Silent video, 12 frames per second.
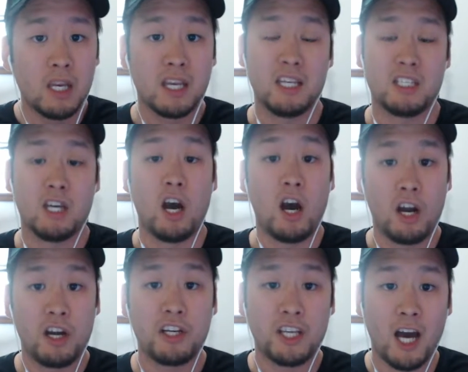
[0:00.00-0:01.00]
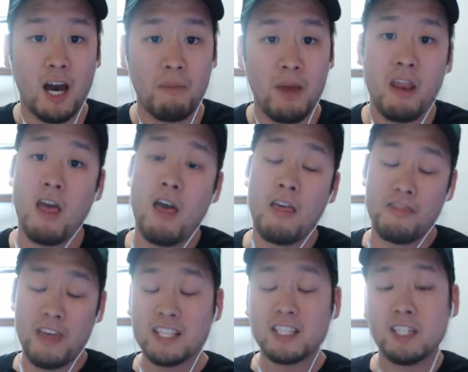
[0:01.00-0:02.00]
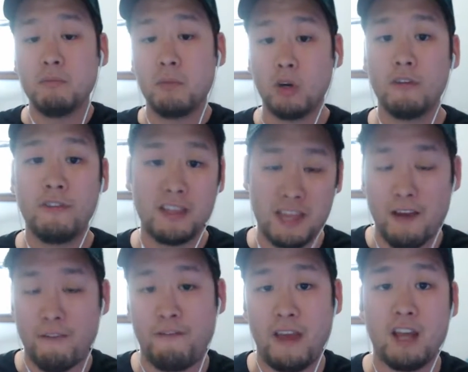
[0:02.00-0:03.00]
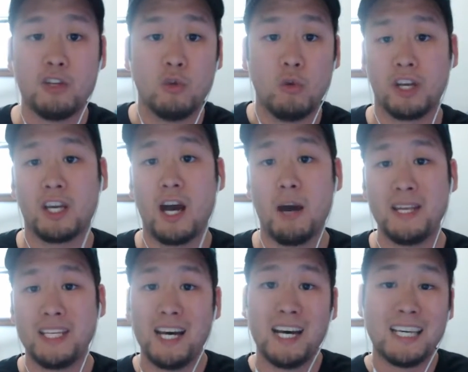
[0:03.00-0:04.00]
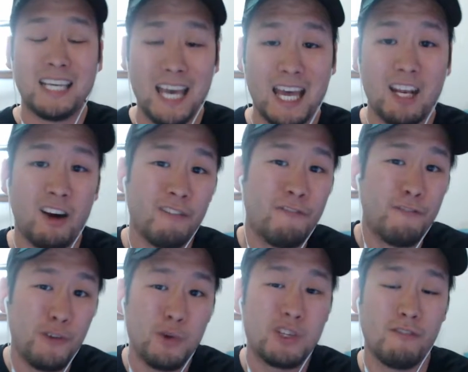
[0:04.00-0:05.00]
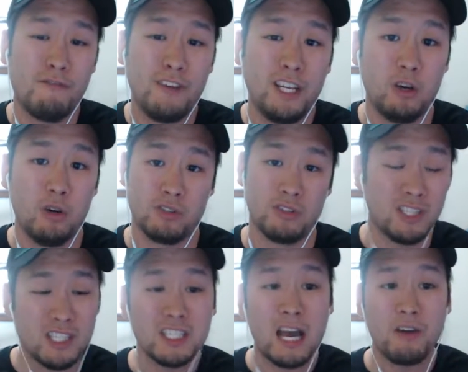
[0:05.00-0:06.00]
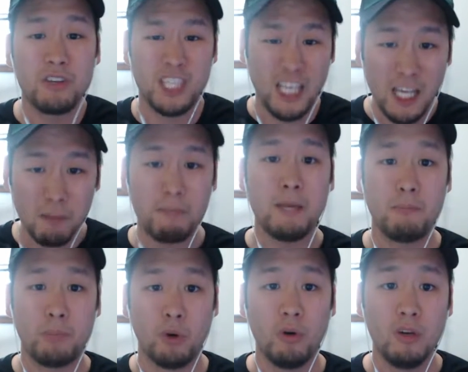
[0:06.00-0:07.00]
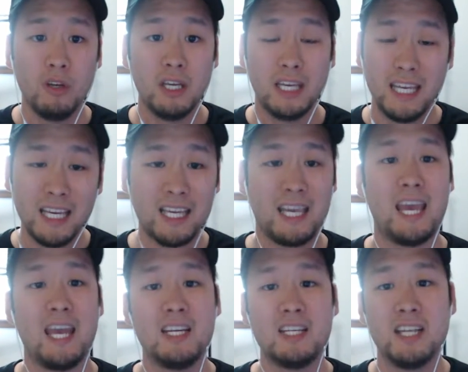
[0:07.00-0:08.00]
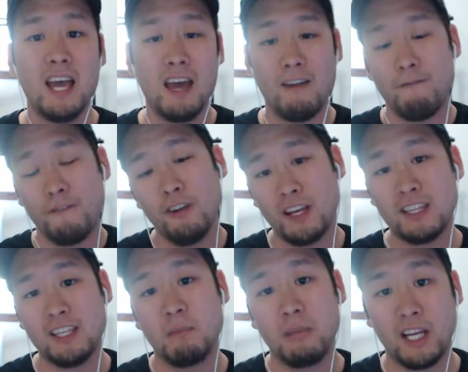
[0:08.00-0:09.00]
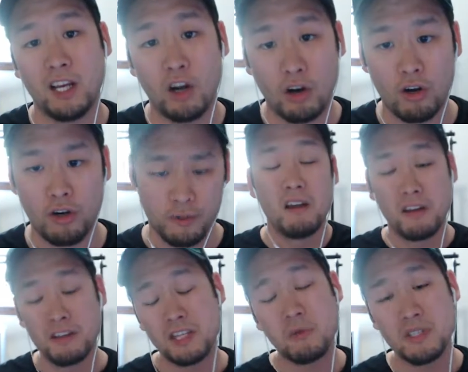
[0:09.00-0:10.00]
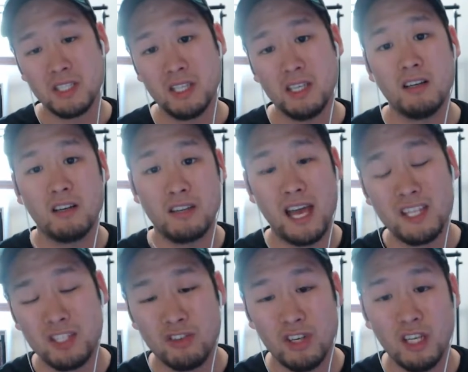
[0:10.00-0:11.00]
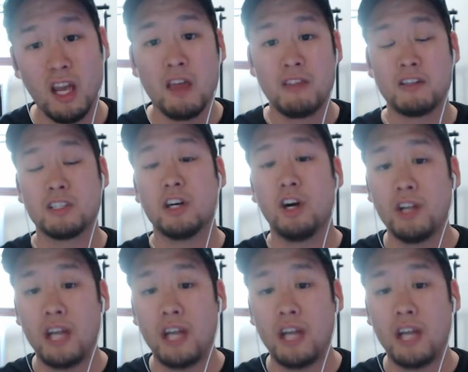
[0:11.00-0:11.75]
gets a hearted comment, that's going to motivate that fan to want to comment again on future videos. So this is how you keep people engaged and feel like they're being heard. Another thing we see here on the ad screen, there's a call to